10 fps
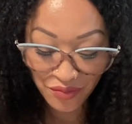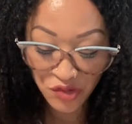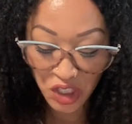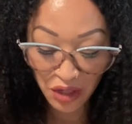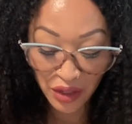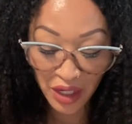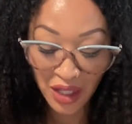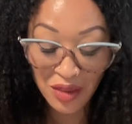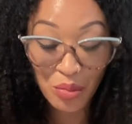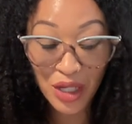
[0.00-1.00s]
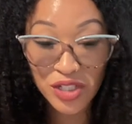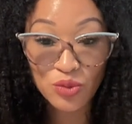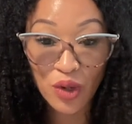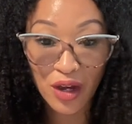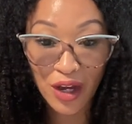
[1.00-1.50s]
Chariot in the Page of
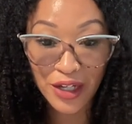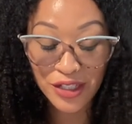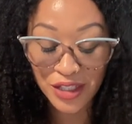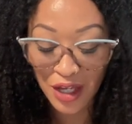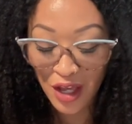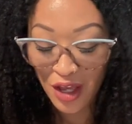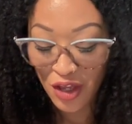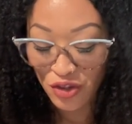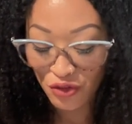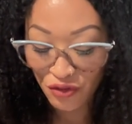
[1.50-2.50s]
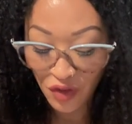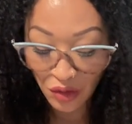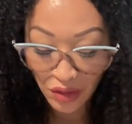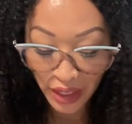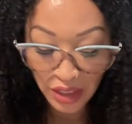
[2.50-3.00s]
Wands. You
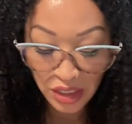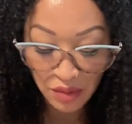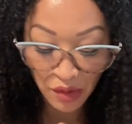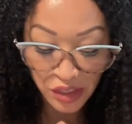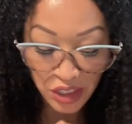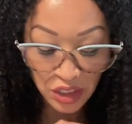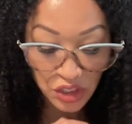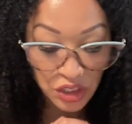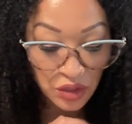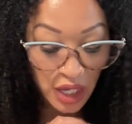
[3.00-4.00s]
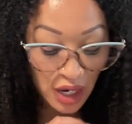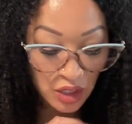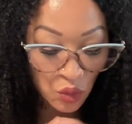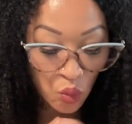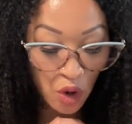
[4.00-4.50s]
feel like this person just kind
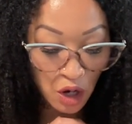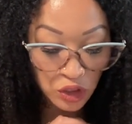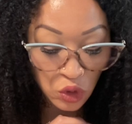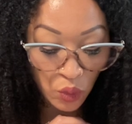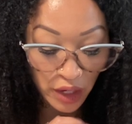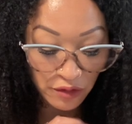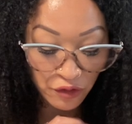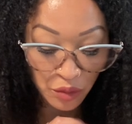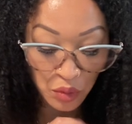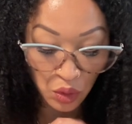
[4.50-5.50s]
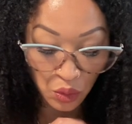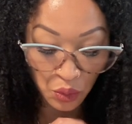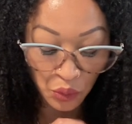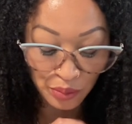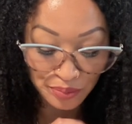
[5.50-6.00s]
of walked away from
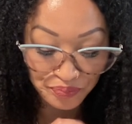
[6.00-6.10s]
you